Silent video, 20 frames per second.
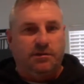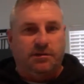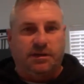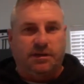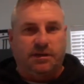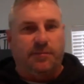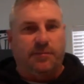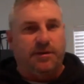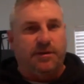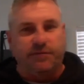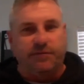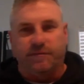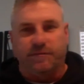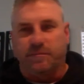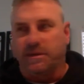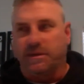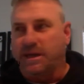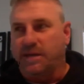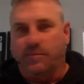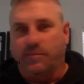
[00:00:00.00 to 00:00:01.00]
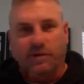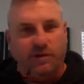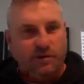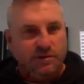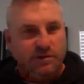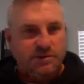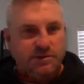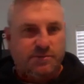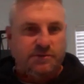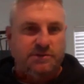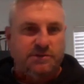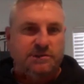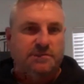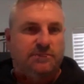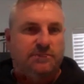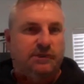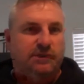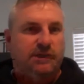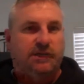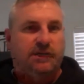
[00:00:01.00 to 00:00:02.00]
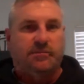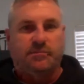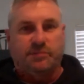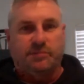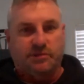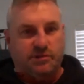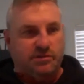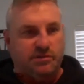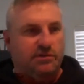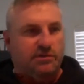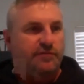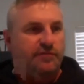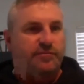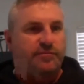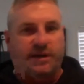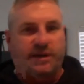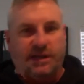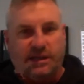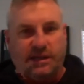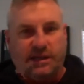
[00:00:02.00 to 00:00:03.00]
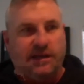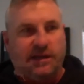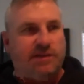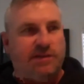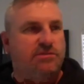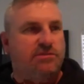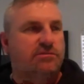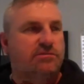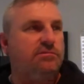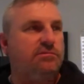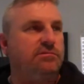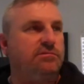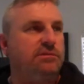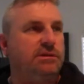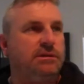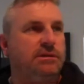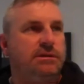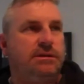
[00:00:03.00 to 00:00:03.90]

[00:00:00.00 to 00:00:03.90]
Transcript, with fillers: come in from Canberra Cosmos and we had myself, Bradley Hassel,